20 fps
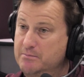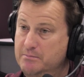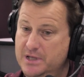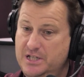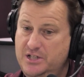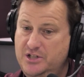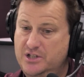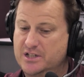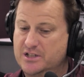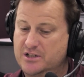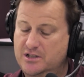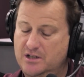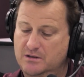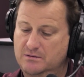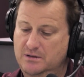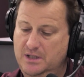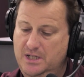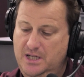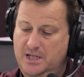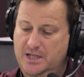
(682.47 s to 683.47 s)
in Michigan.
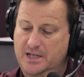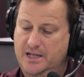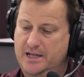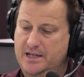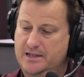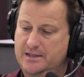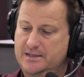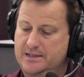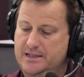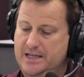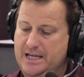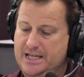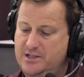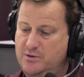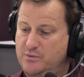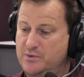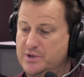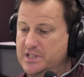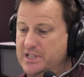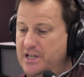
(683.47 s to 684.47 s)
So, uh,
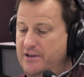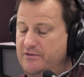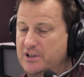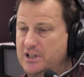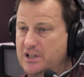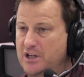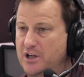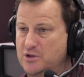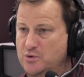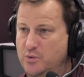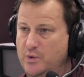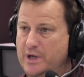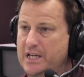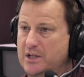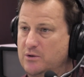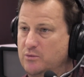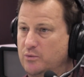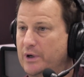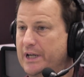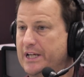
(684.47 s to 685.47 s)
as a receiver coach, we
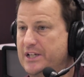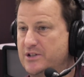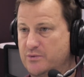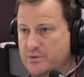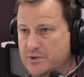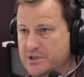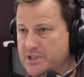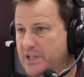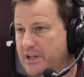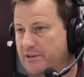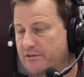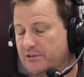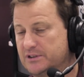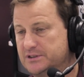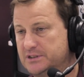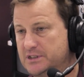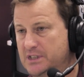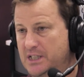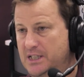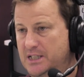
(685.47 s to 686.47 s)
can reach
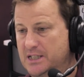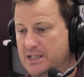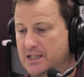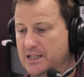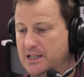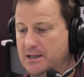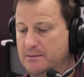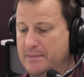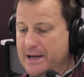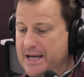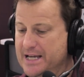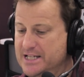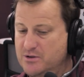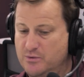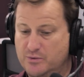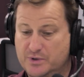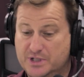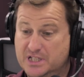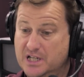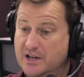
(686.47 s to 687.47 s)
receivers. Um, as
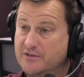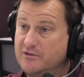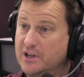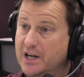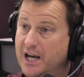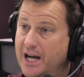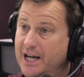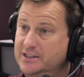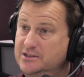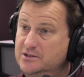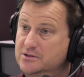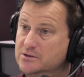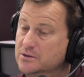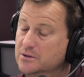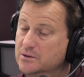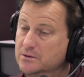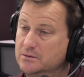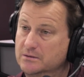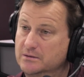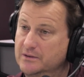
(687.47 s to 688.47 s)
a receiver in high
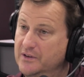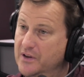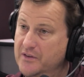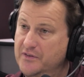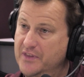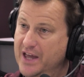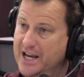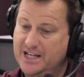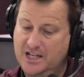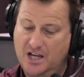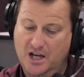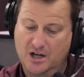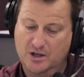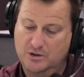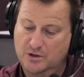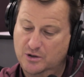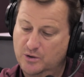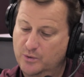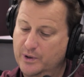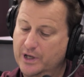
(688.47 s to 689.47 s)
school, they
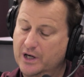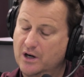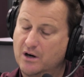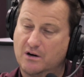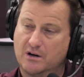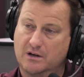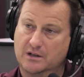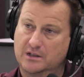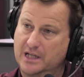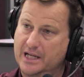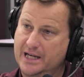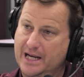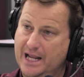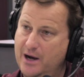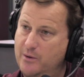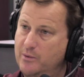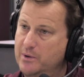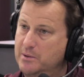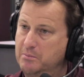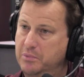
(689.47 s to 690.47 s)
know who we are and, and
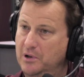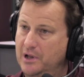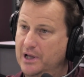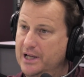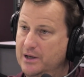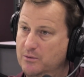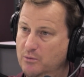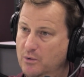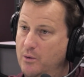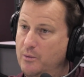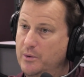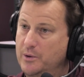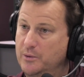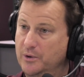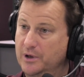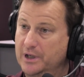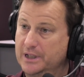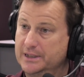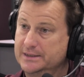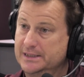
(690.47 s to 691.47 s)
how we play and what we
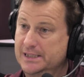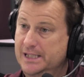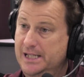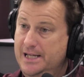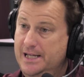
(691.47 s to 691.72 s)
run,